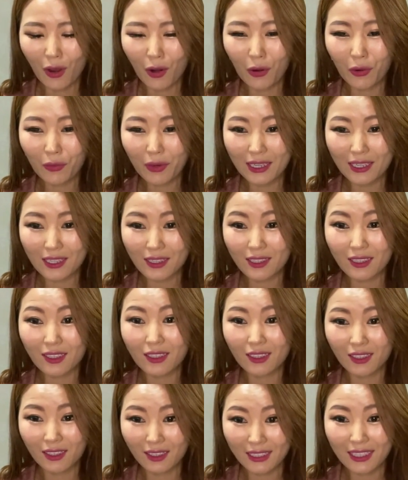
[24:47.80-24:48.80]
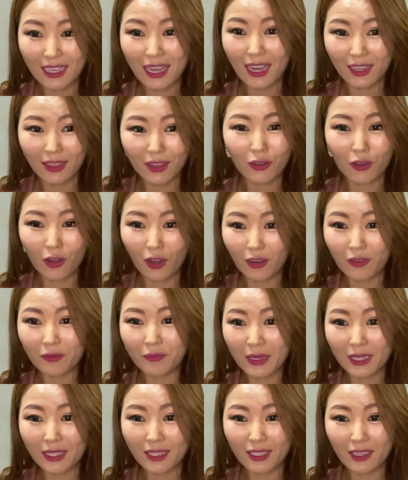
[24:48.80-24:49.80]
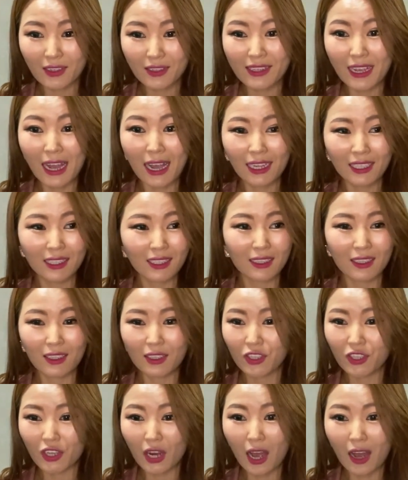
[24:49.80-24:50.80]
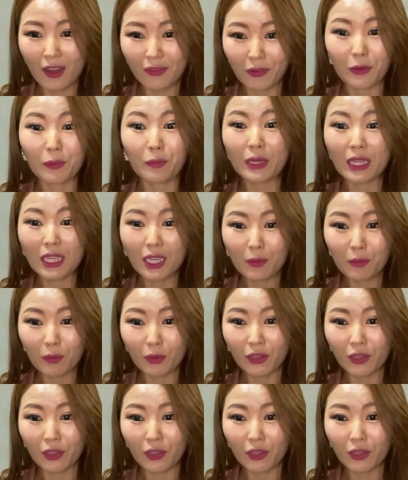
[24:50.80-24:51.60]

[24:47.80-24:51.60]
Always. Okay yeah, the government assigned the job for people.